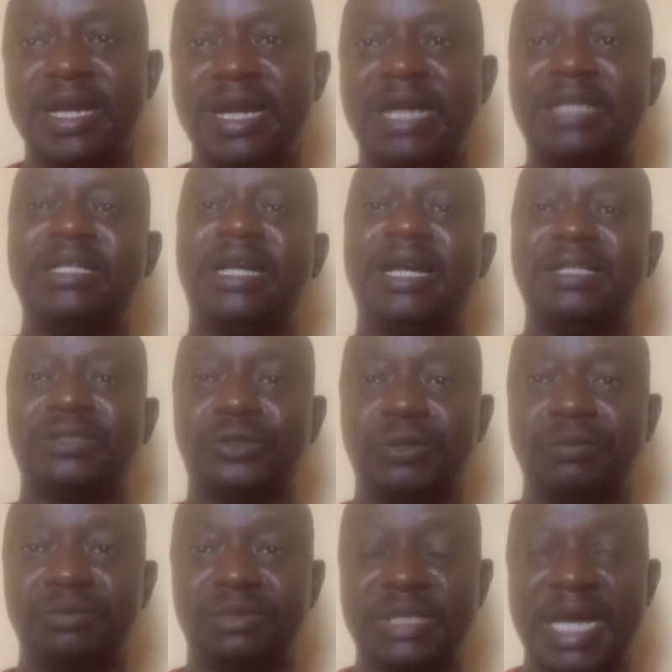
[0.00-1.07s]
And there are
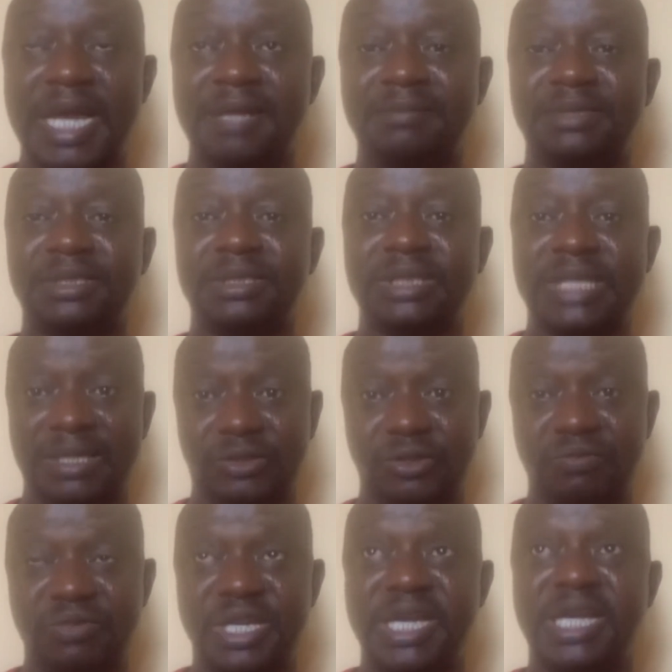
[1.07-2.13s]
some
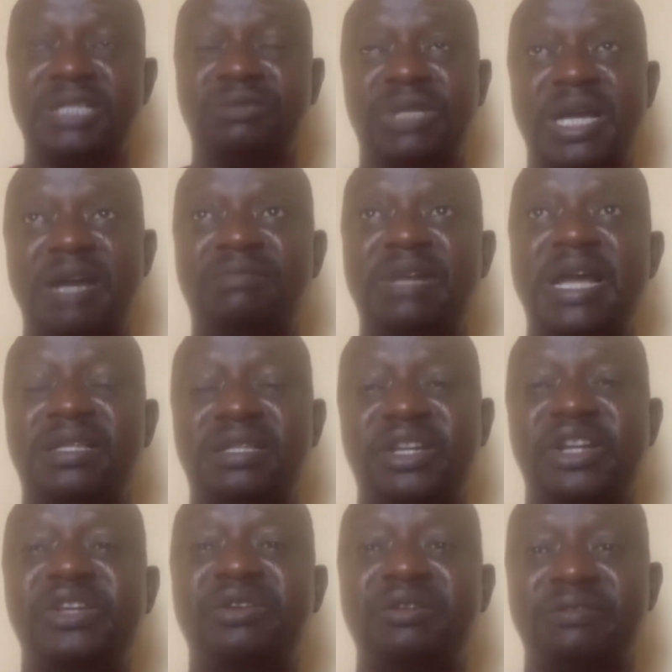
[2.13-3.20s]
years we have like
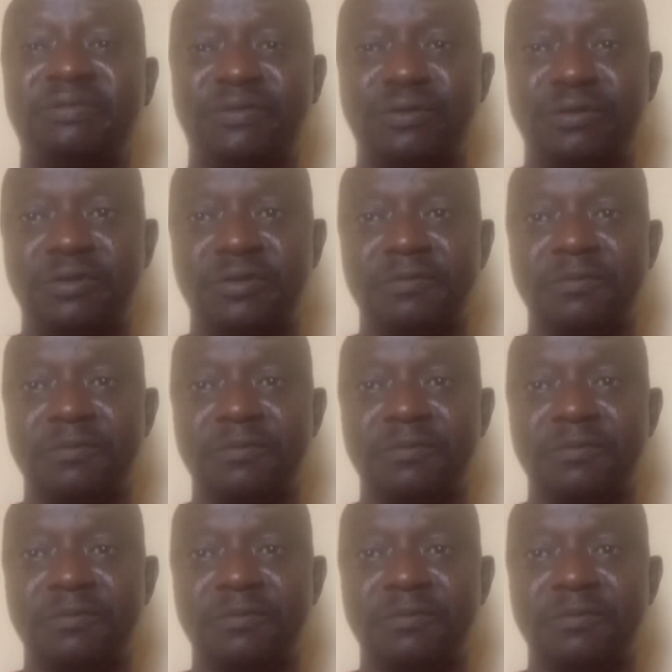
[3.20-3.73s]
3 or 4.